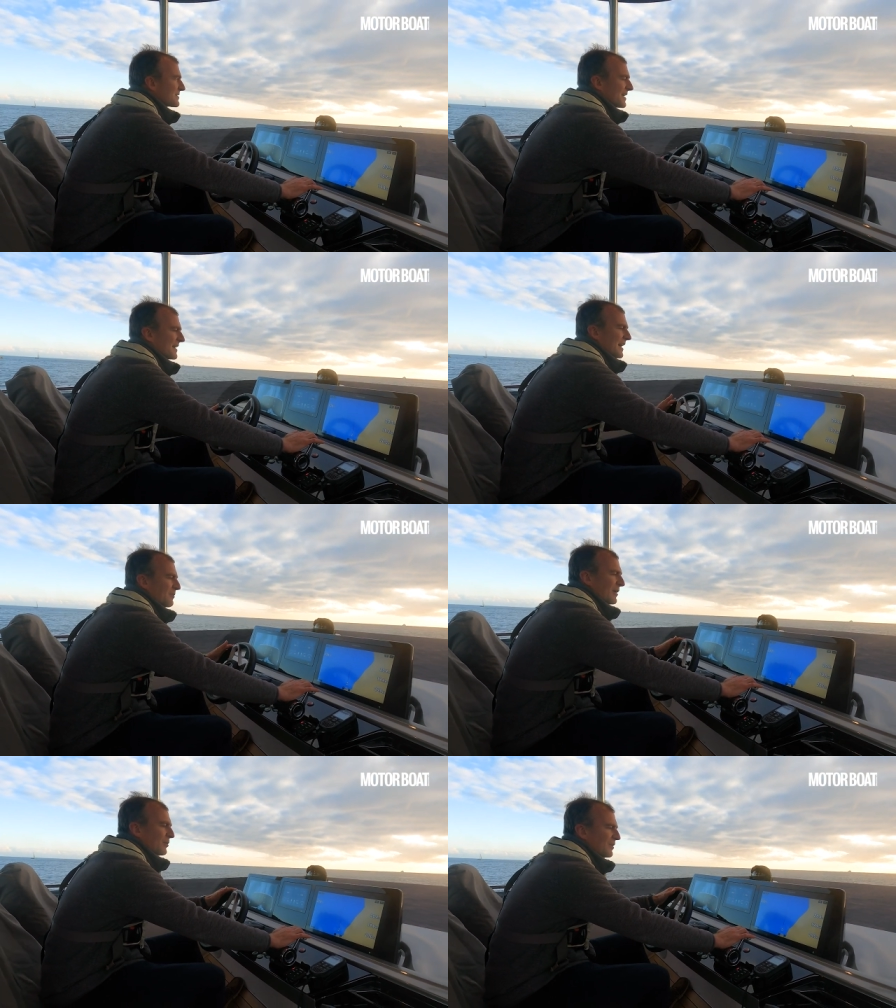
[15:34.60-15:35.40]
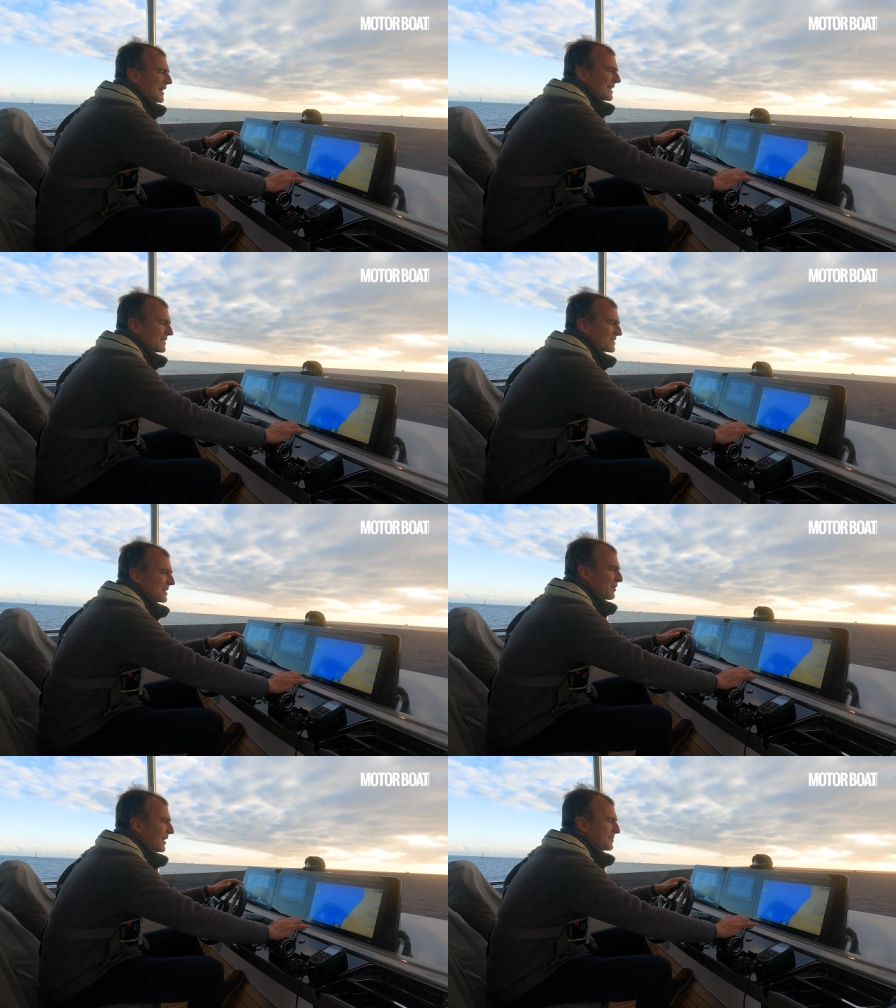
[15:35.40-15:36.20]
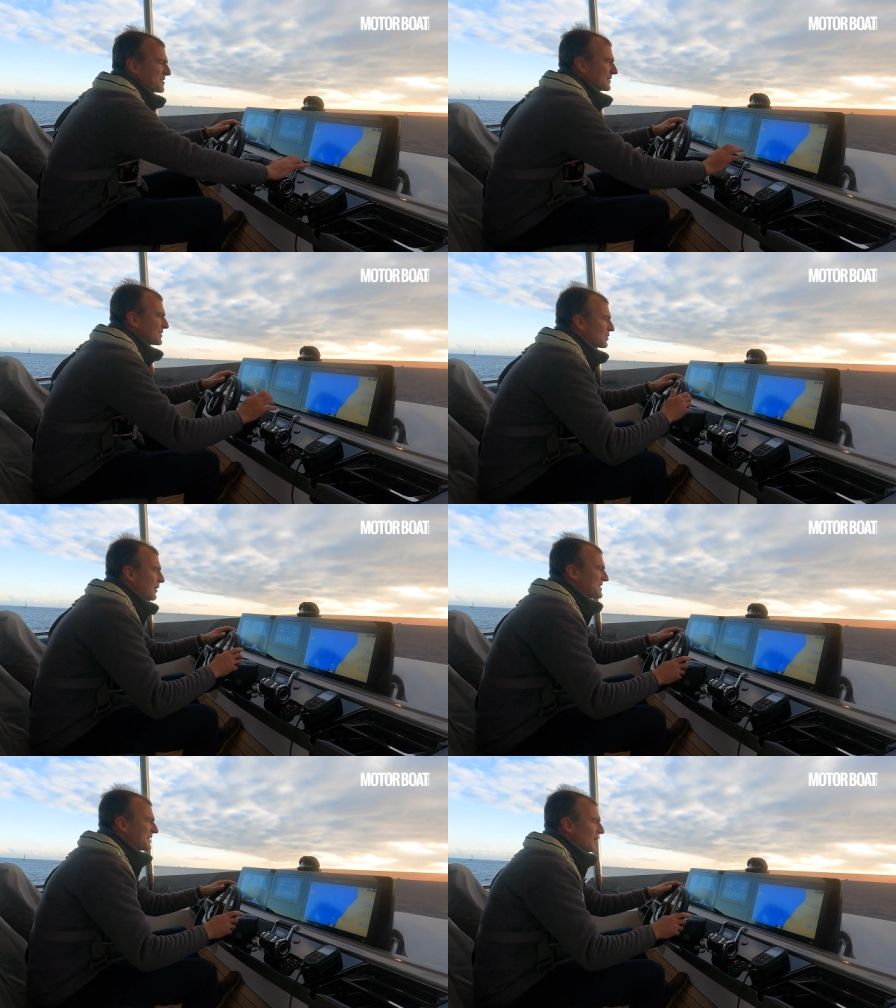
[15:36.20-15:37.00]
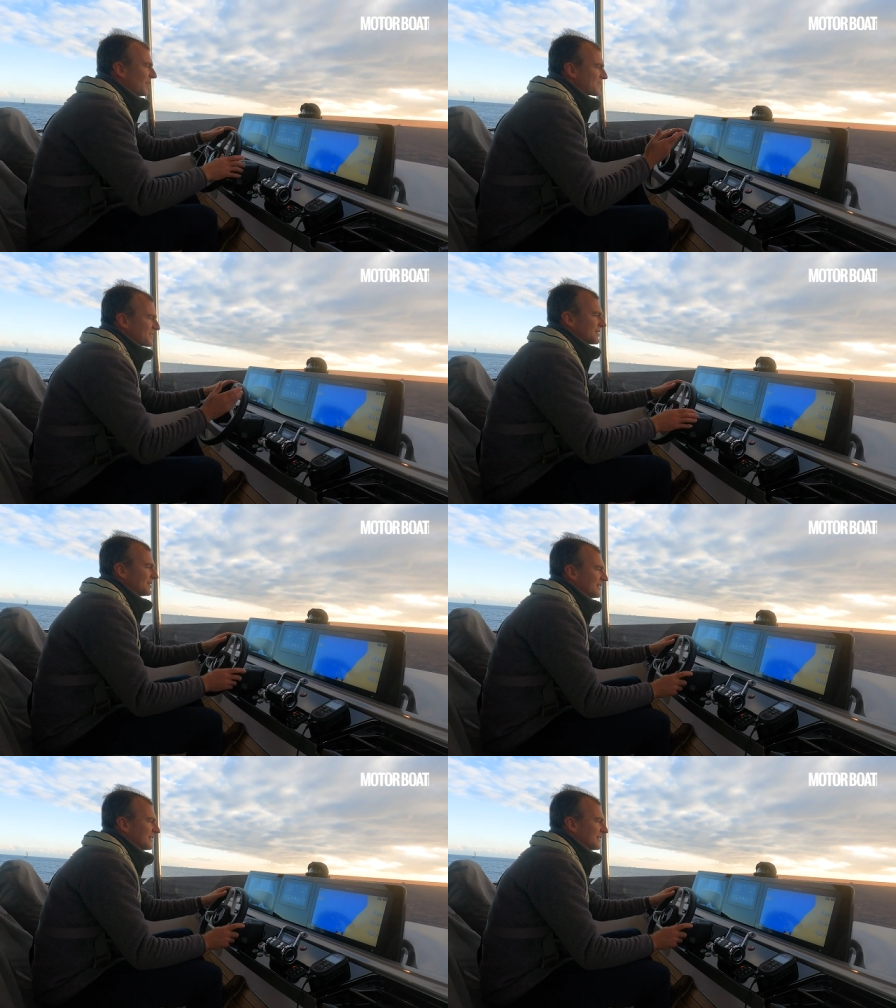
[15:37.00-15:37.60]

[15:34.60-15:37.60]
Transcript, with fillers: Now, now we're already, you see, we're up to 20 knots